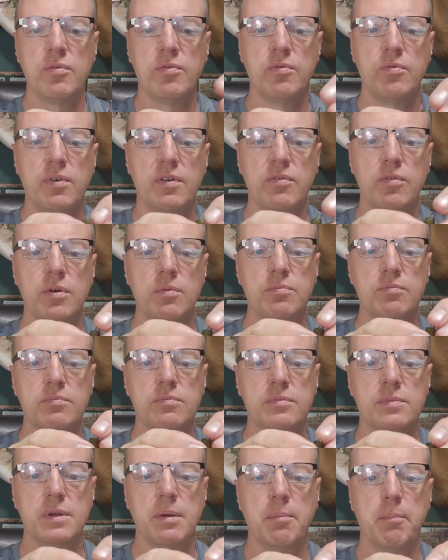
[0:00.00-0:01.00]
Whoop,
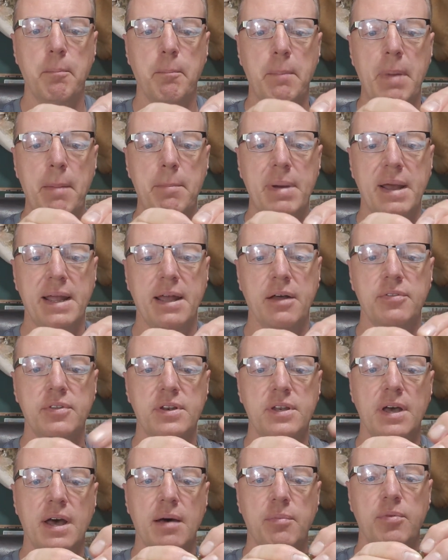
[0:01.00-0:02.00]
pop back out the
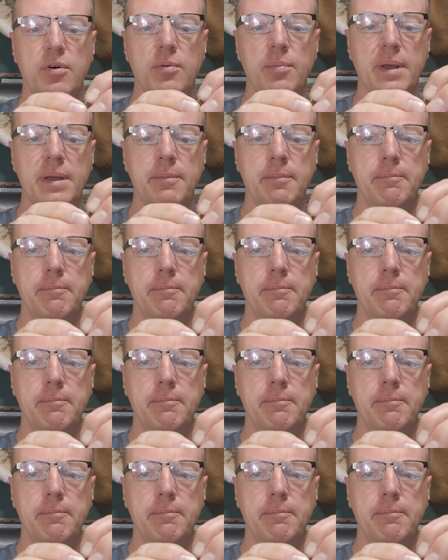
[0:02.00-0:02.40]
top on me.